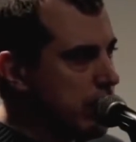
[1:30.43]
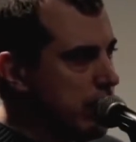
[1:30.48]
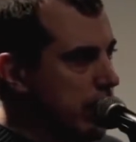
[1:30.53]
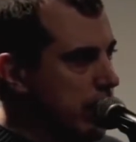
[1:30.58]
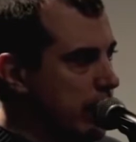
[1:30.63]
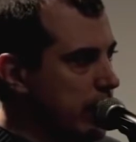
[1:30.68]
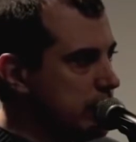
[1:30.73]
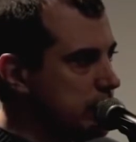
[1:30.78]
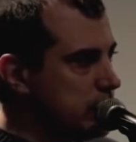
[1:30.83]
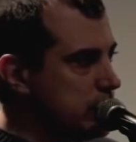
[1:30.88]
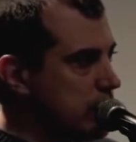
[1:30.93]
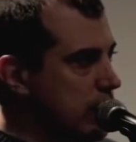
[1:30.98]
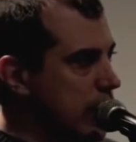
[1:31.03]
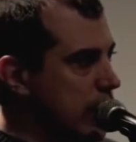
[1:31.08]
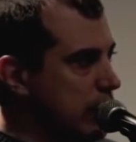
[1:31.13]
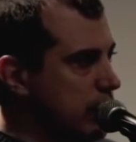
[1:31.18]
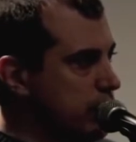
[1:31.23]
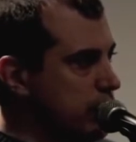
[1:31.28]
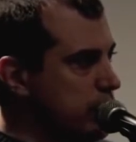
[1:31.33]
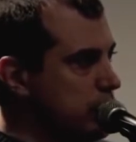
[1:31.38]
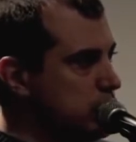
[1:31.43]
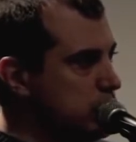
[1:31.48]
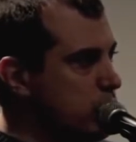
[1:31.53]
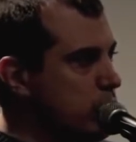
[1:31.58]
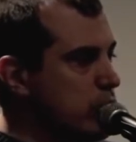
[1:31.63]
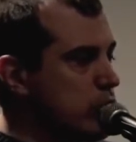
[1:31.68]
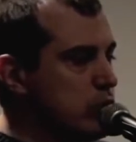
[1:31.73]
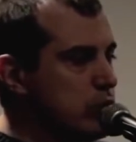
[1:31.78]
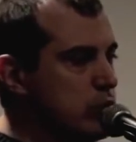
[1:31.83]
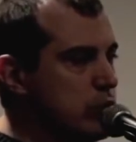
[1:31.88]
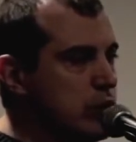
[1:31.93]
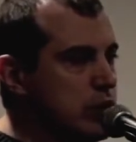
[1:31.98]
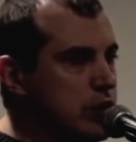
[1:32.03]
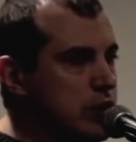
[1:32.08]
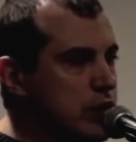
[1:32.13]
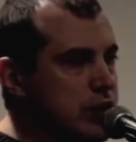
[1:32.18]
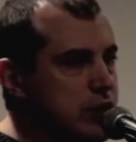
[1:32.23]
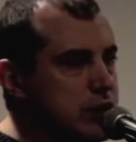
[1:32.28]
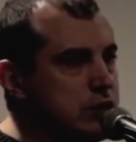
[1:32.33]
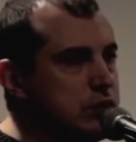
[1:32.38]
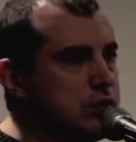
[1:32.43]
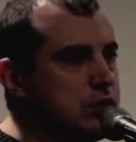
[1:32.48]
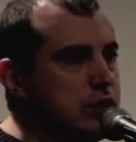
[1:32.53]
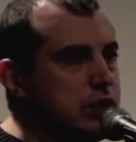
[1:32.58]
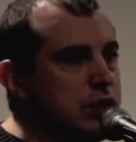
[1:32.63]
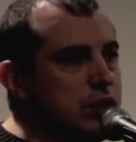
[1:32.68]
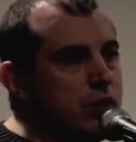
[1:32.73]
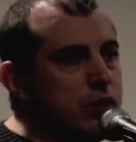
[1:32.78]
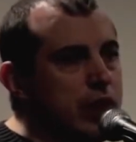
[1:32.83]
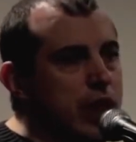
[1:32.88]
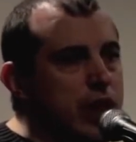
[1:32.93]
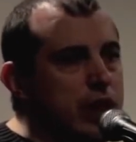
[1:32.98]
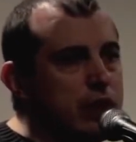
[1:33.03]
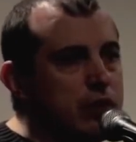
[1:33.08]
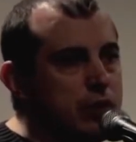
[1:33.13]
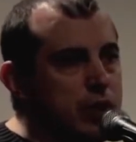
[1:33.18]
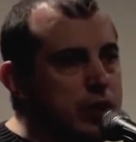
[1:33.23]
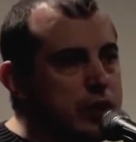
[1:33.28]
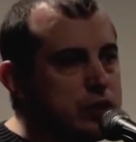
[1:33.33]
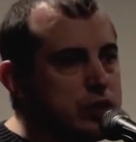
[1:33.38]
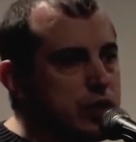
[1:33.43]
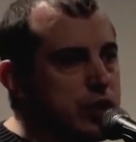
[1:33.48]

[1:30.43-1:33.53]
And at first, when you look at it, you think, okay, great.